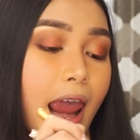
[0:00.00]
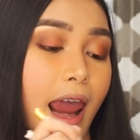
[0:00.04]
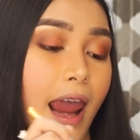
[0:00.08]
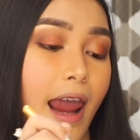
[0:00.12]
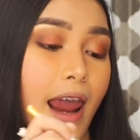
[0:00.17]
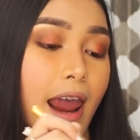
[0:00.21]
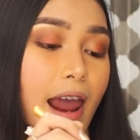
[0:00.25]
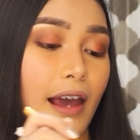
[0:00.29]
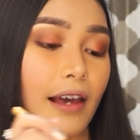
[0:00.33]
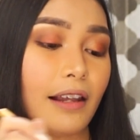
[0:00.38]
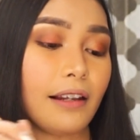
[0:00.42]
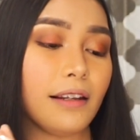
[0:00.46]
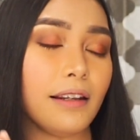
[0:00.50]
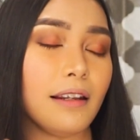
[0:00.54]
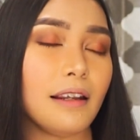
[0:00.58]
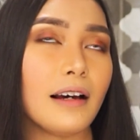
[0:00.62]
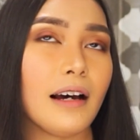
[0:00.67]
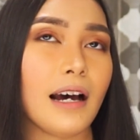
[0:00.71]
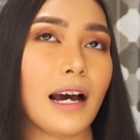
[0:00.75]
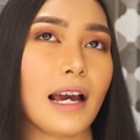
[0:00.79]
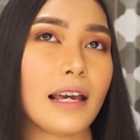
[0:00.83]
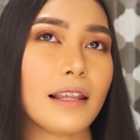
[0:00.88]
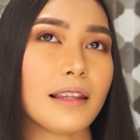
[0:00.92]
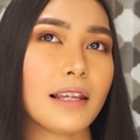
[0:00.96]
and
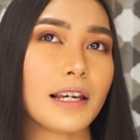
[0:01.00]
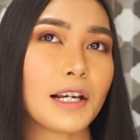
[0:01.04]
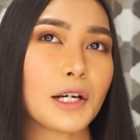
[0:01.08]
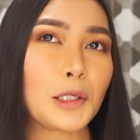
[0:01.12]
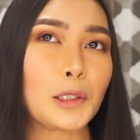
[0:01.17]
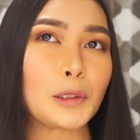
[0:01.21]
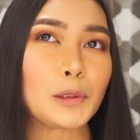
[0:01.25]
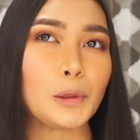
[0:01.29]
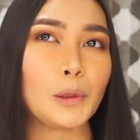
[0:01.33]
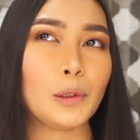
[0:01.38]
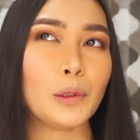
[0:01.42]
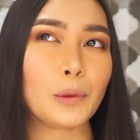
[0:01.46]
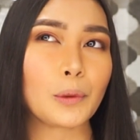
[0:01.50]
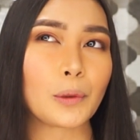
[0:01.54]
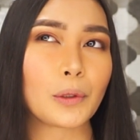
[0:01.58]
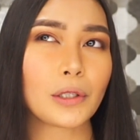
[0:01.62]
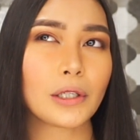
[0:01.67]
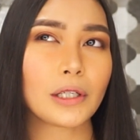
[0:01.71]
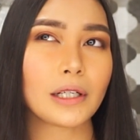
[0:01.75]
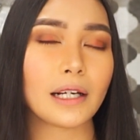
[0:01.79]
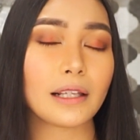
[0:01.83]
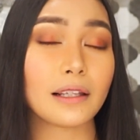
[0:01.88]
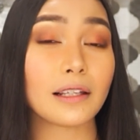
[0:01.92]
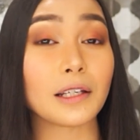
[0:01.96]
I think
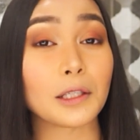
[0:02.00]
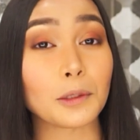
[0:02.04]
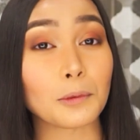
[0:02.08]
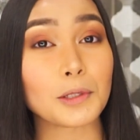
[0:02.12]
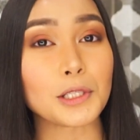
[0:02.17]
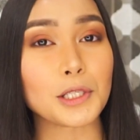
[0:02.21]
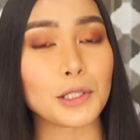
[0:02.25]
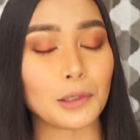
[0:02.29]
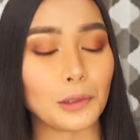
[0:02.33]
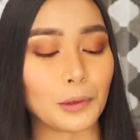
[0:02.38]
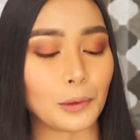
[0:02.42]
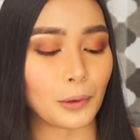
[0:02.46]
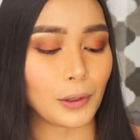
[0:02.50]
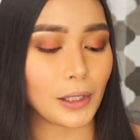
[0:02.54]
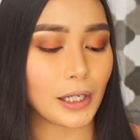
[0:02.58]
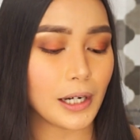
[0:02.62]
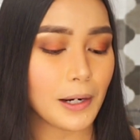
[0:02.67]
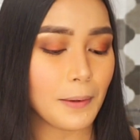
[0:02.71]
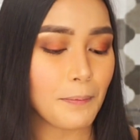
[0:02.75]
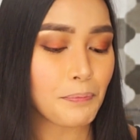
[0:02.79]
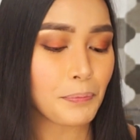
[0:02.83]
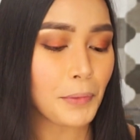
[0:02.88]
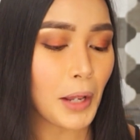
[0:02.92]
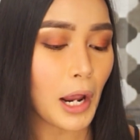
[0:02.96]
it was
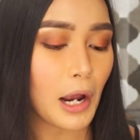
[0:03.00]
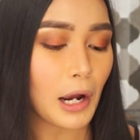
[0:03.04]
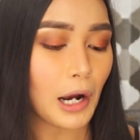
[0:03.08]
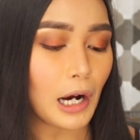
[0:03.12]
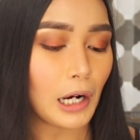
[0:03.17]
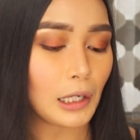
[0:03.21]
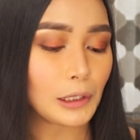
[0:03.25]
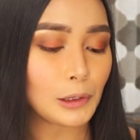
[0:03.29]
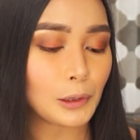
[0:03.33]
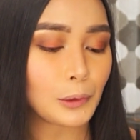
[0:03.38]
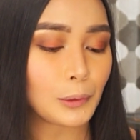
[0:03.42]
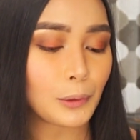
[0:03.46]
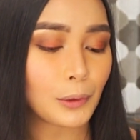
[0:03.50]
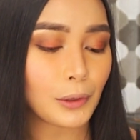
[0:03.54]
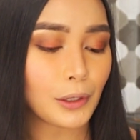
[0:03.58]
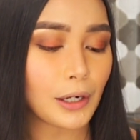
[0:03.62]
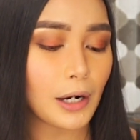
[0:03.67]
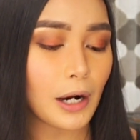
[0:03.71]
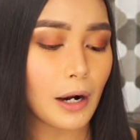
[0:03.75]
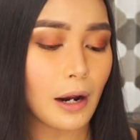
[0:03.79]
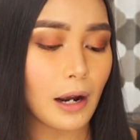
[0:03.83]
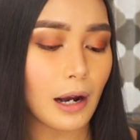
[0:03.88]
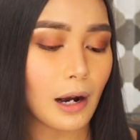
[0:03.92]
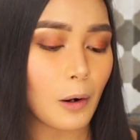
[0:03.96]

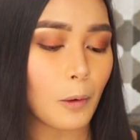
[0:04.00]
Allure